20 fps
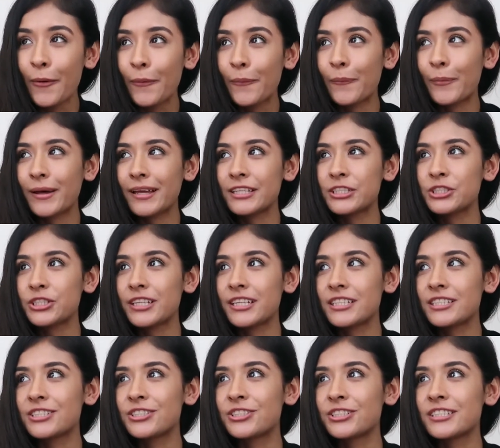which
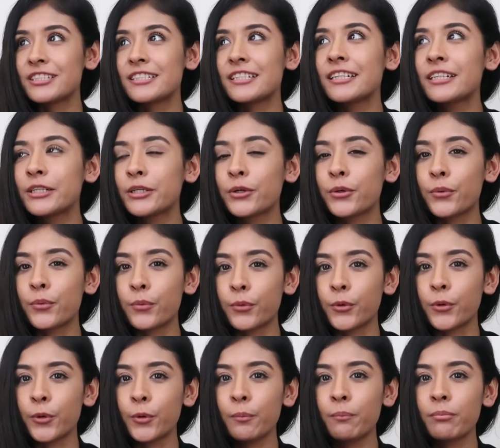is just like a
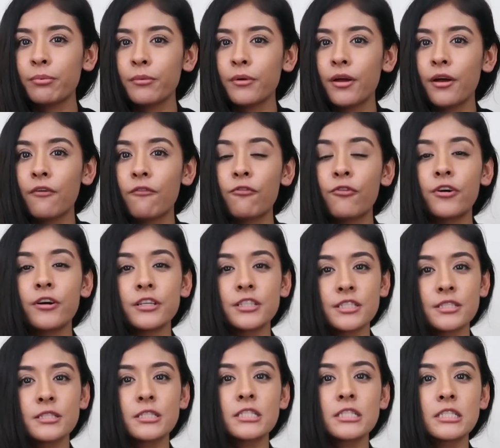group for a
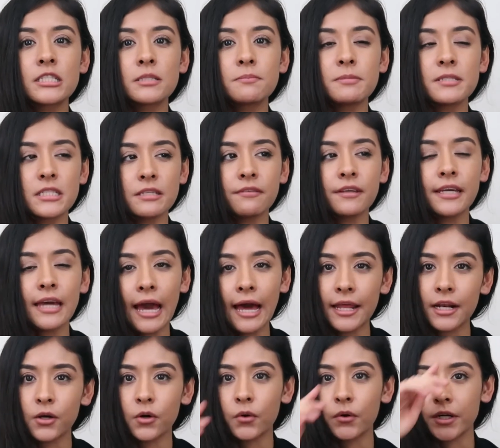specific
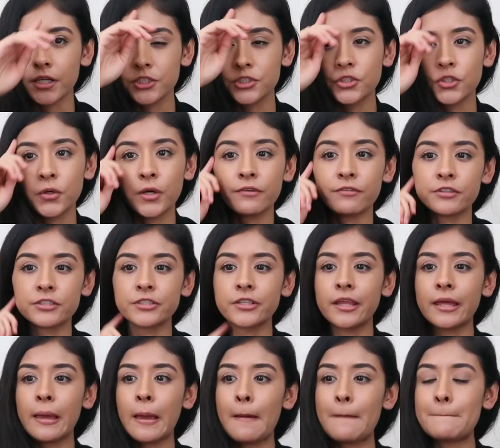category. So if you're
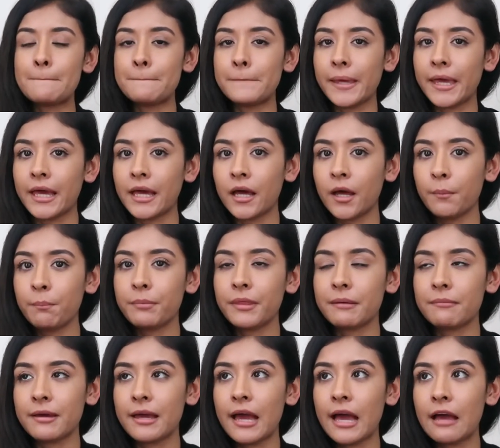selling makeup, they
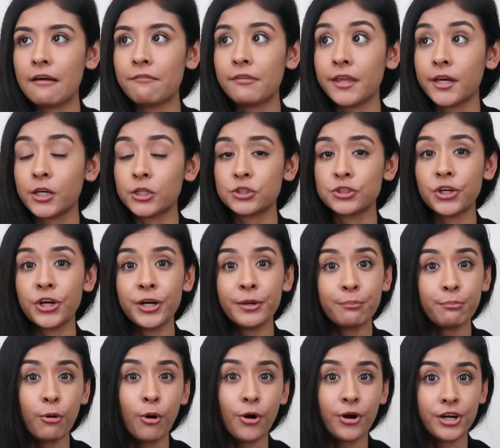might have like a
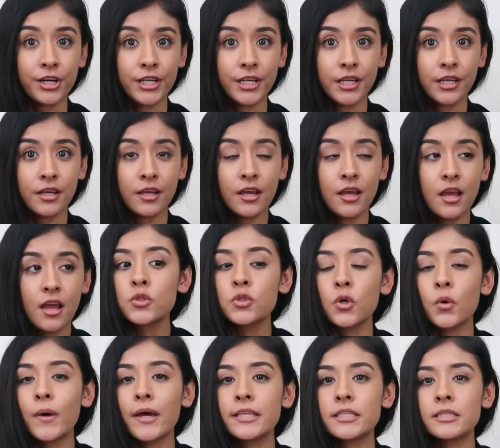Tarte party.
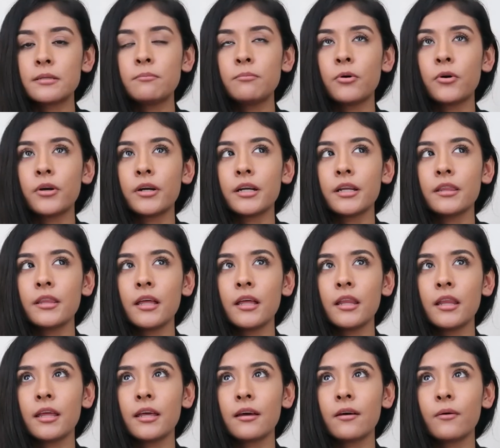So it's important
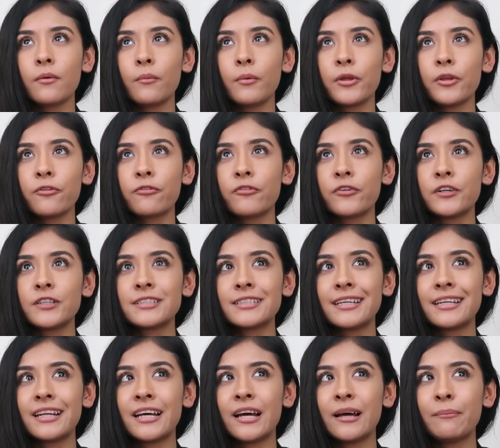that like when you first
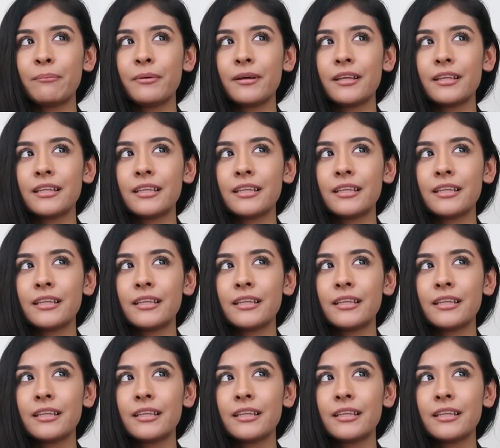sign up,